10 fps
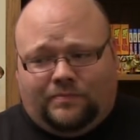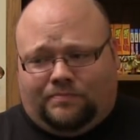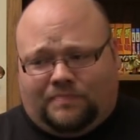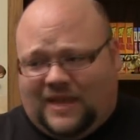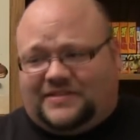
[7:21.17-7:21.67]

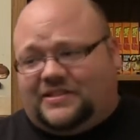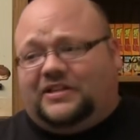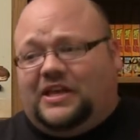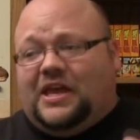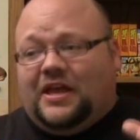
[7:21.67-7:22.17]

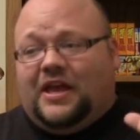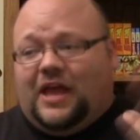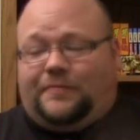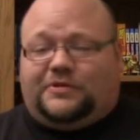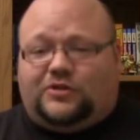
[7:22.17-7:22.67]
Basically,
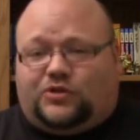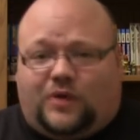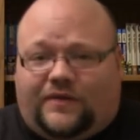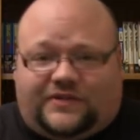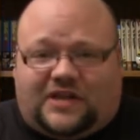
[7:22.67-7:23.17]
episode
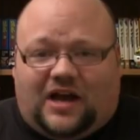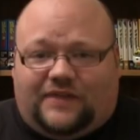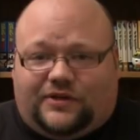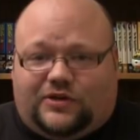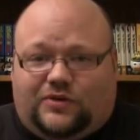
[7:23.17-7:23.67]
12 is kind
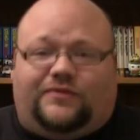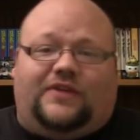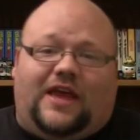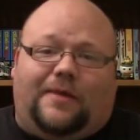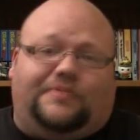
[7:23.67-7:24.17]
of a
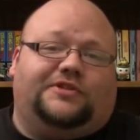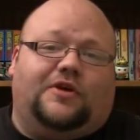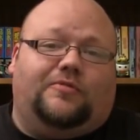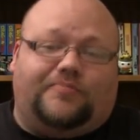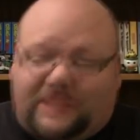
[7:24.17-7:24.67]
goofy
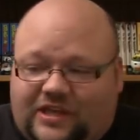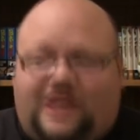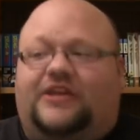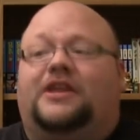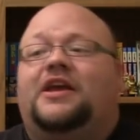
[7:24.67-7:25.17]
episode, but
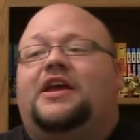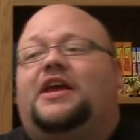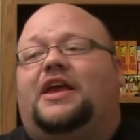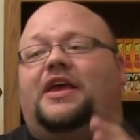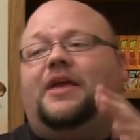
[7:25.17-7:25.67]
again,
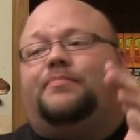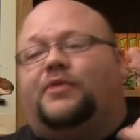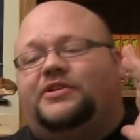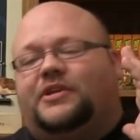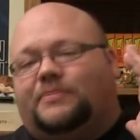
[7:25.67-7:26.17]
it
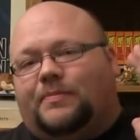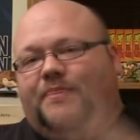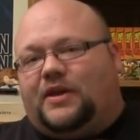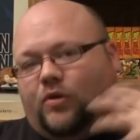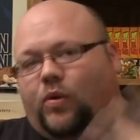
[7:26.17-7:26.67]
brings up the
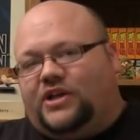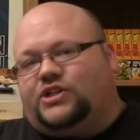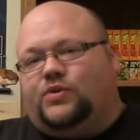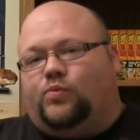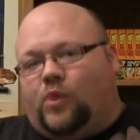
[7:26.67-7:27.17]
big
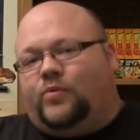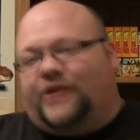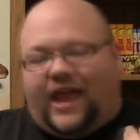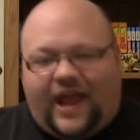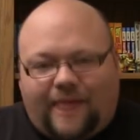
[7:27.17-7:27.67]
question, what
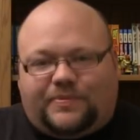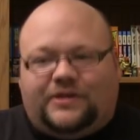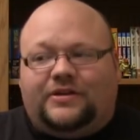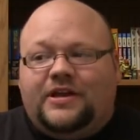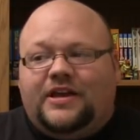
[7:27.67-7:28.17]
would
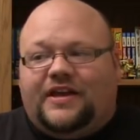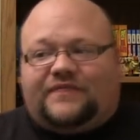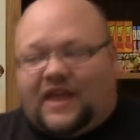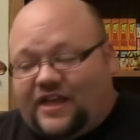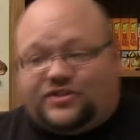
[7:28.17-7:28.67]
happen if
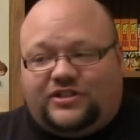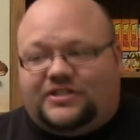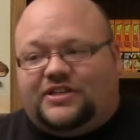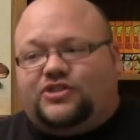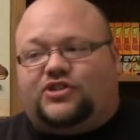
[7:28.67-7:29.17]
they actually
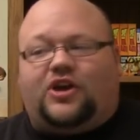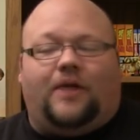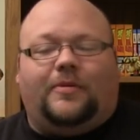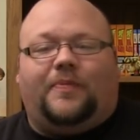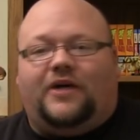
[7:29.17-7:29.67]
did just
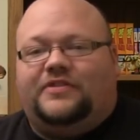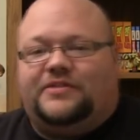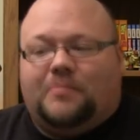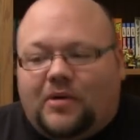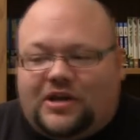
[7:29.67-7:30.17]
come upon
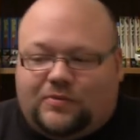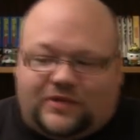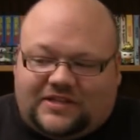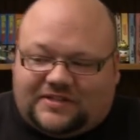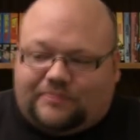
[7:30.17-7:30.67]
this money?
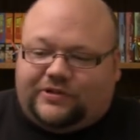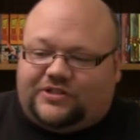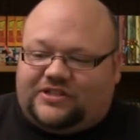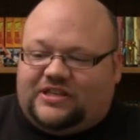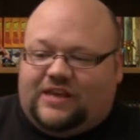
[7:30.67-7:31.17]
Would they simply
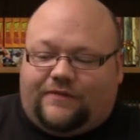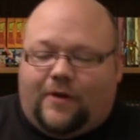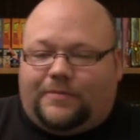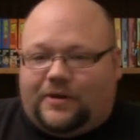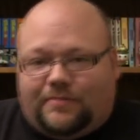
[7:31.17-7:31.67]
just give
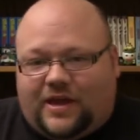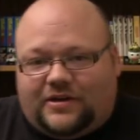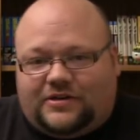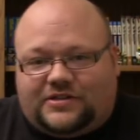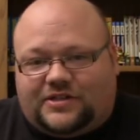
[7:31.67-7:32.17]
up and
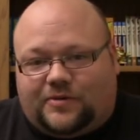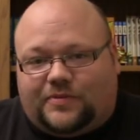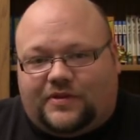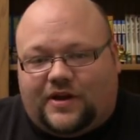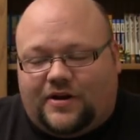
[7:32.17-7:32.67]
abandon
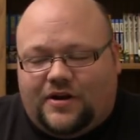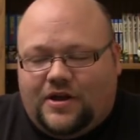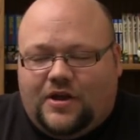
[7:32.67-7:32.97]
Aserpa there?